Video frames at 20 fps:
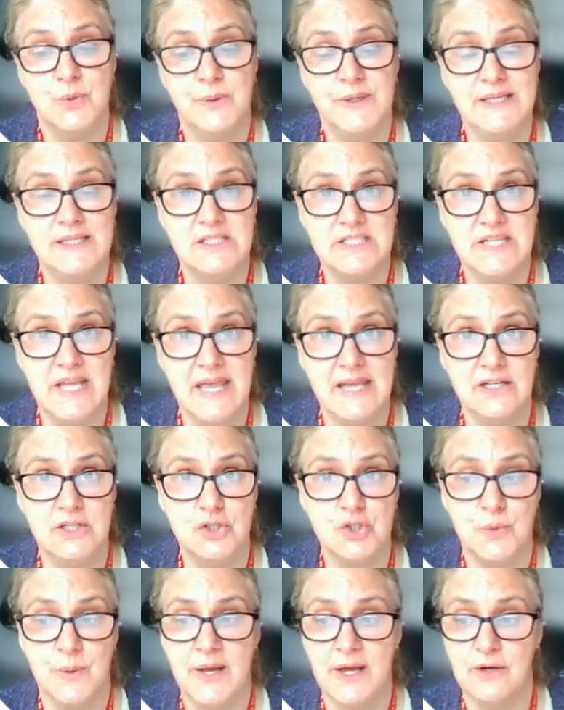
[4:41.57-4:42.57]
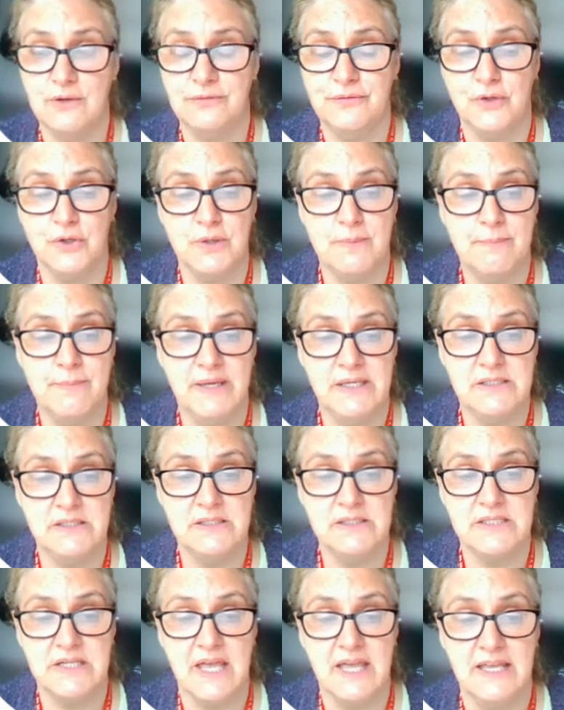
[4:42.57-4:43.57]
And I think I can
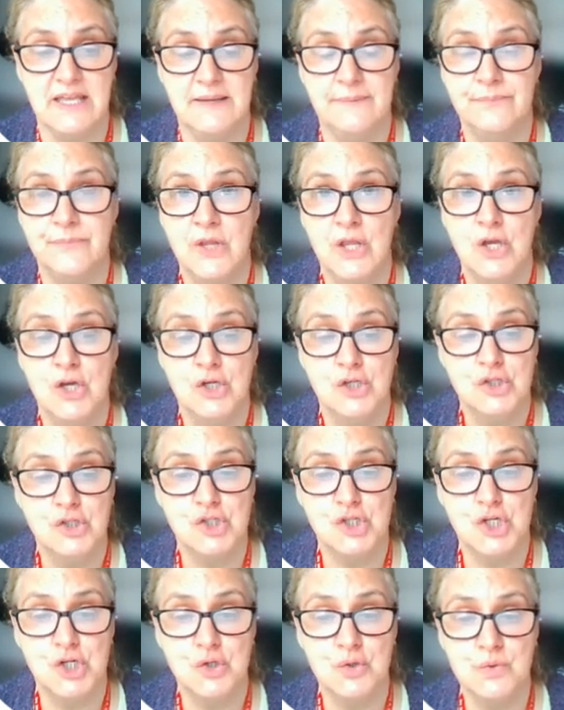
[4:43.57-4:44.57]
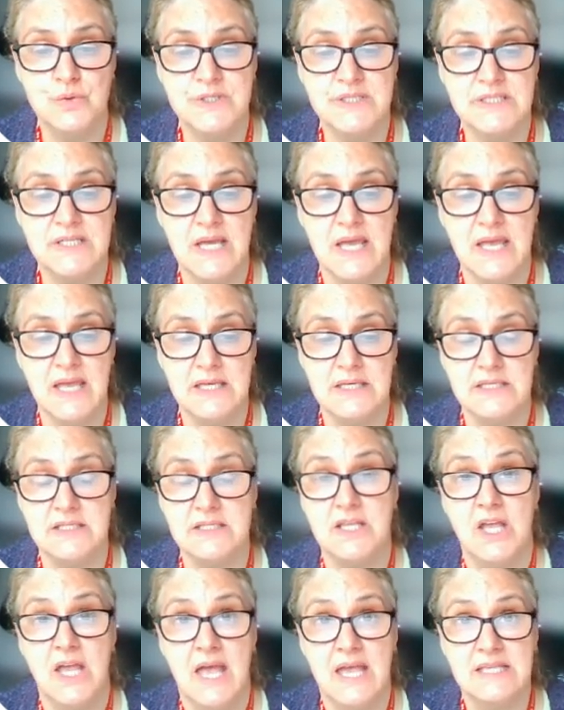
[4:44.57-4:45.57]
work on my assignment between
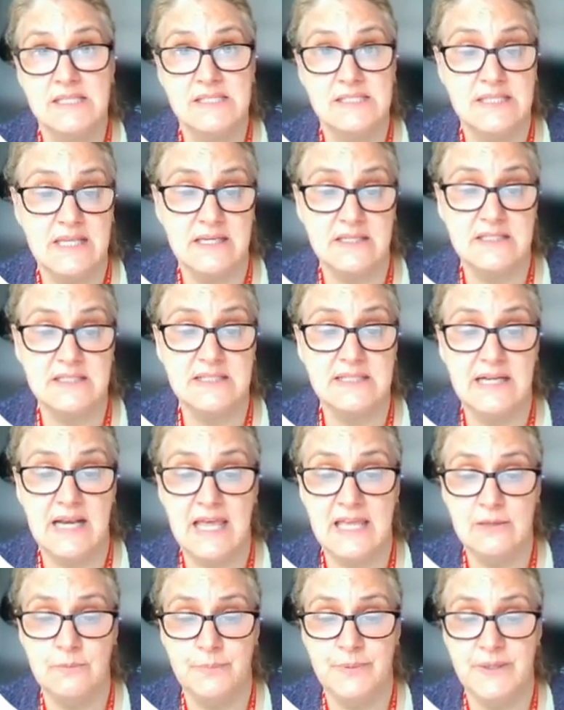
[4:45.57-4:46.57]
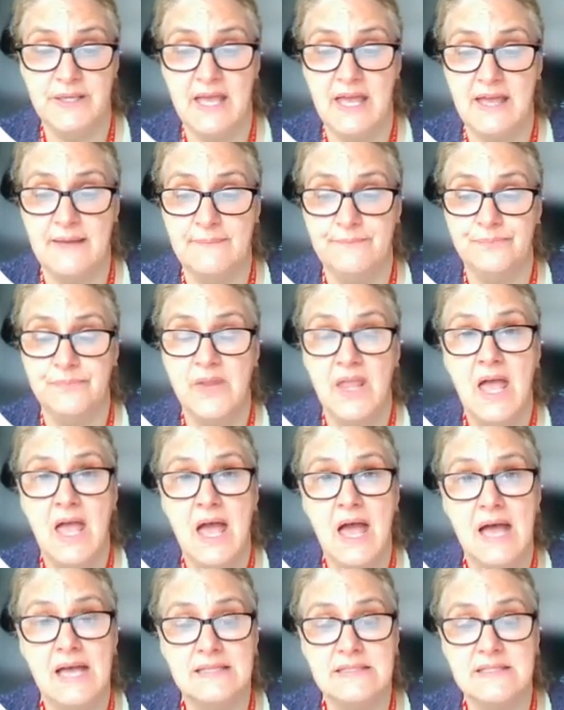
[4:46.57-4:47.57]
10 and 12 on a Monday,
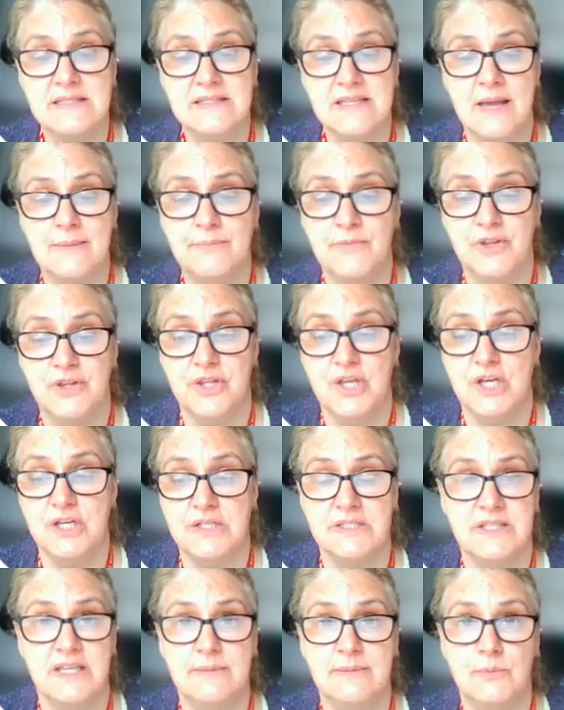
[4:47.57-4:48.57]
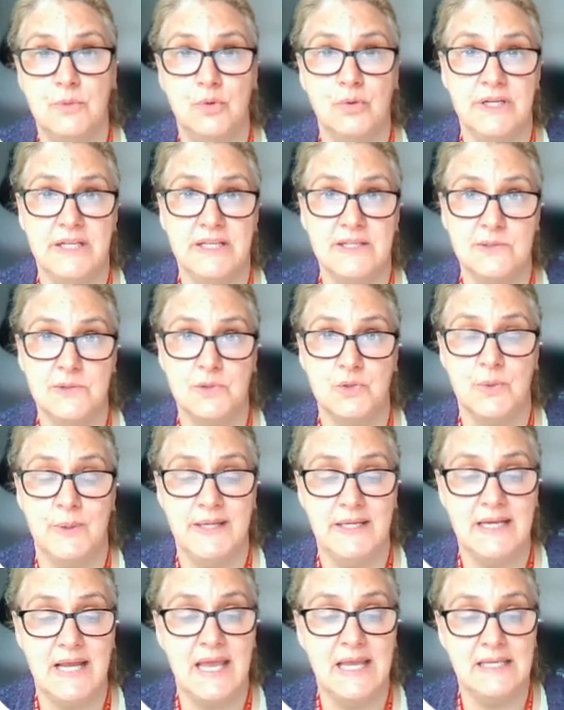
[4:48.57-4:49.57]
Tuesdays
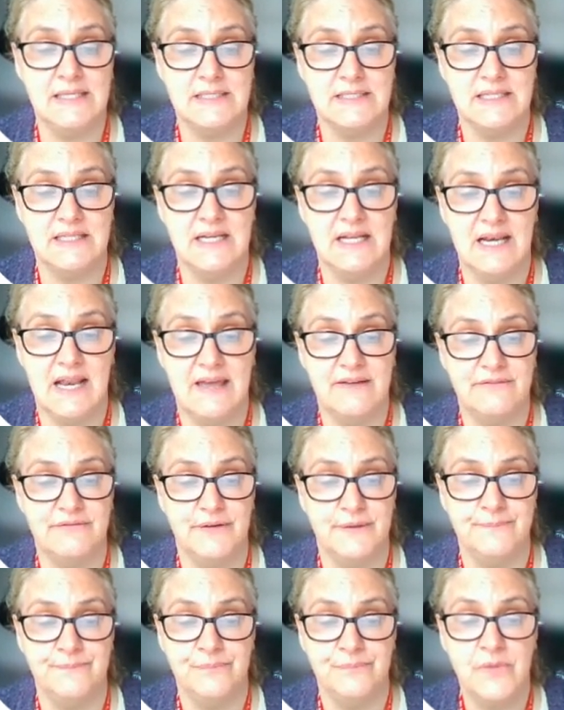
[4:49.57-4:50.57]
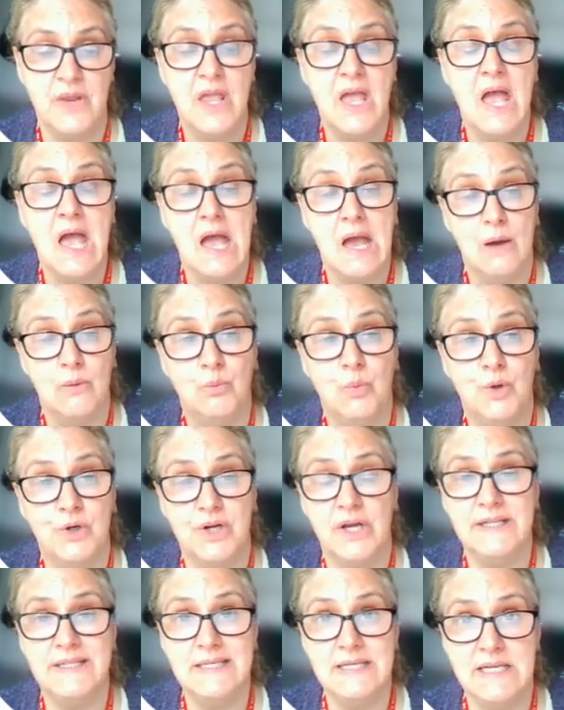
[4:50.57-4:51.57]
6 till 8 p.m, and
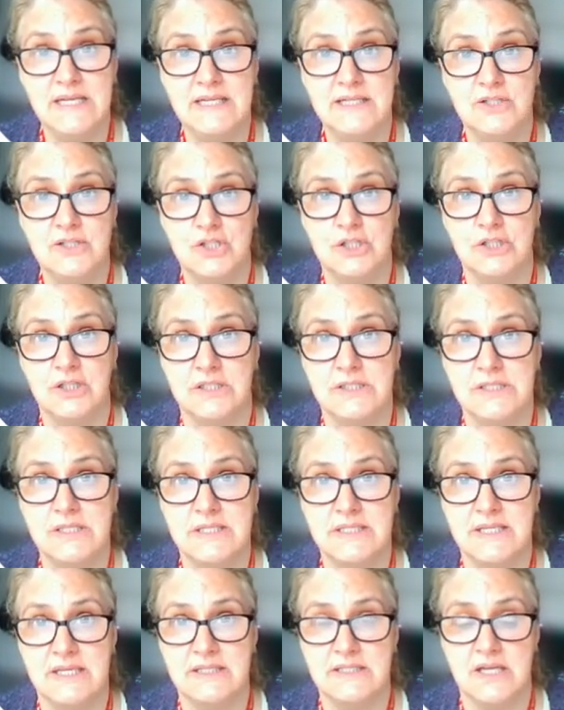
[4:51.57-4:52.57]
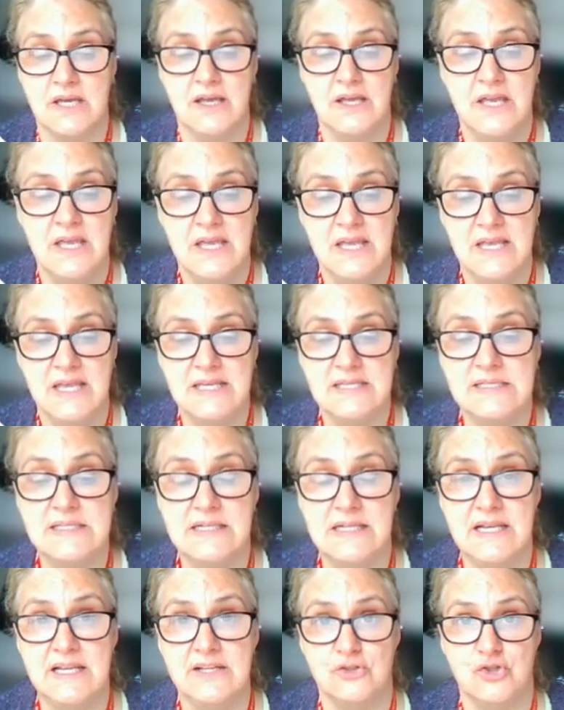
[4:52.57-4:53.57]
some Thursday mornings between 8
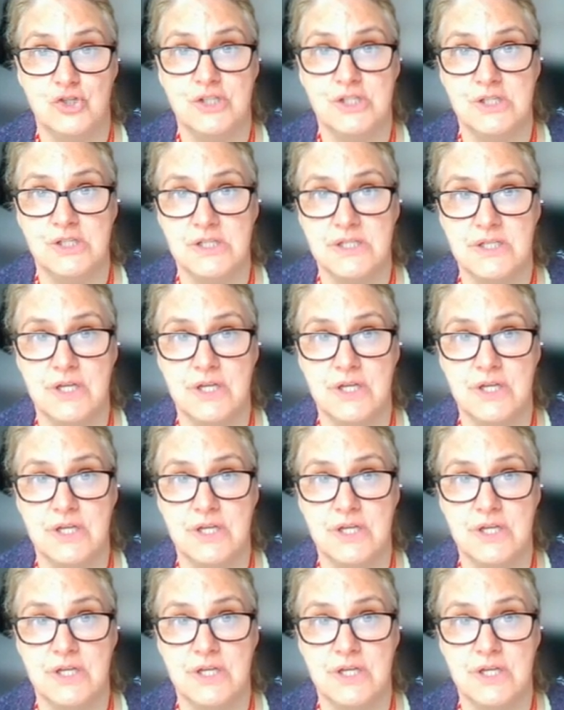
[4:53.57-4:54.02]
and 11.